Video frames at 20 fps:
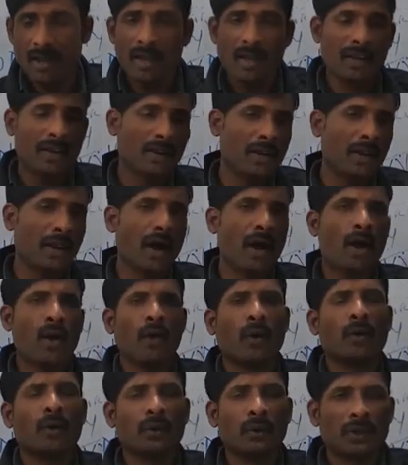
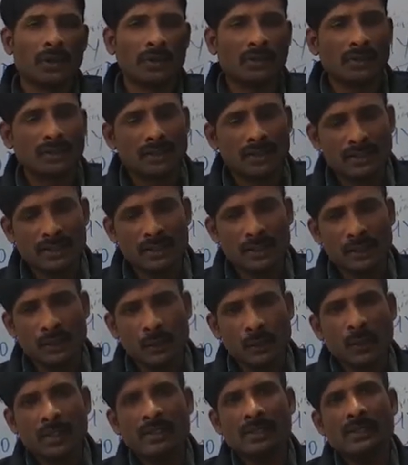Now the
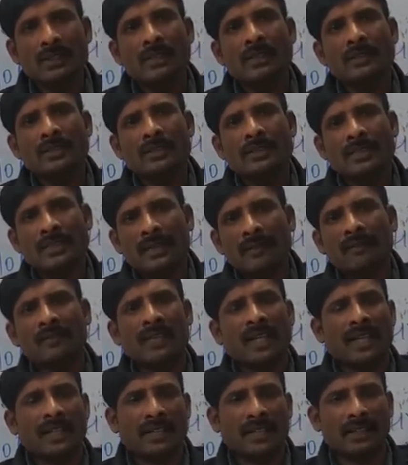situation
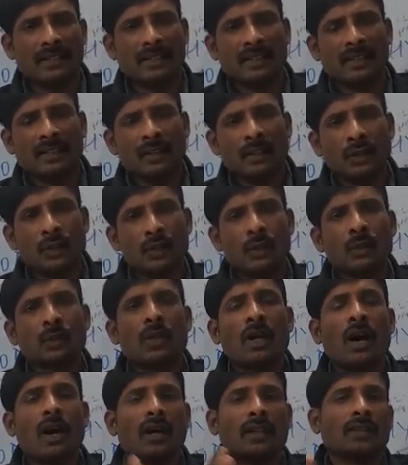shifted to the
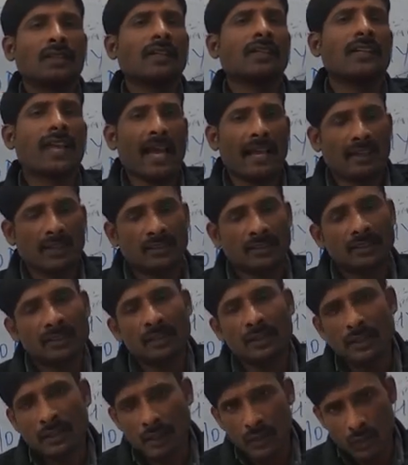other direction
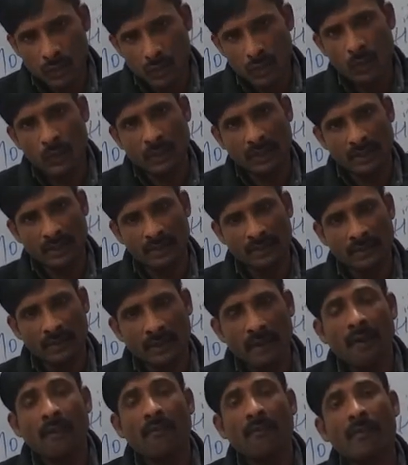in the story
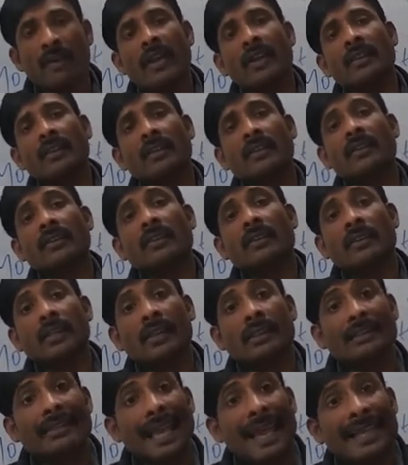when
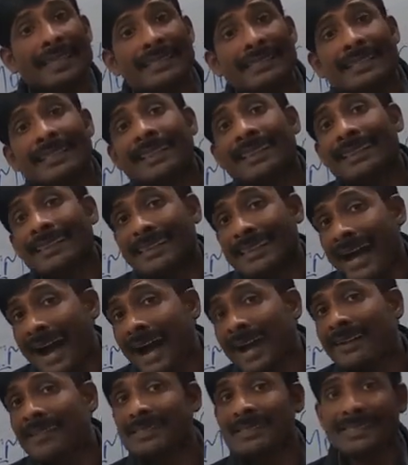the
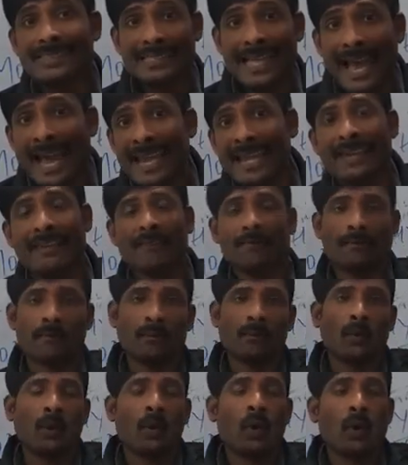tehsildar sahib,
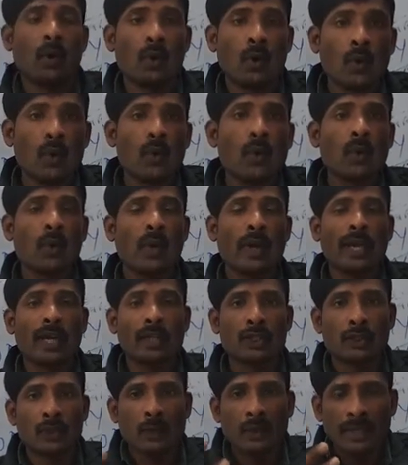who
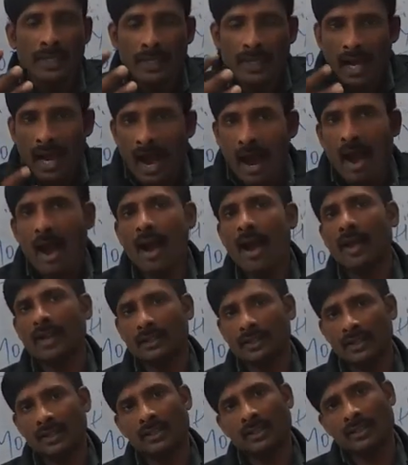actually
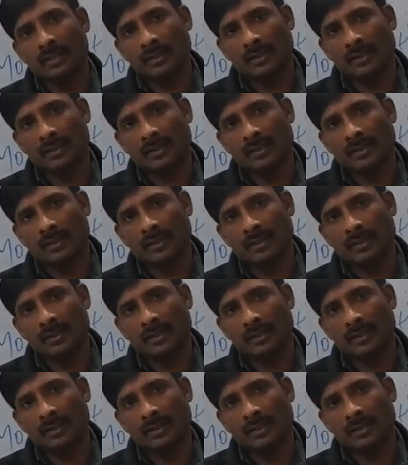asked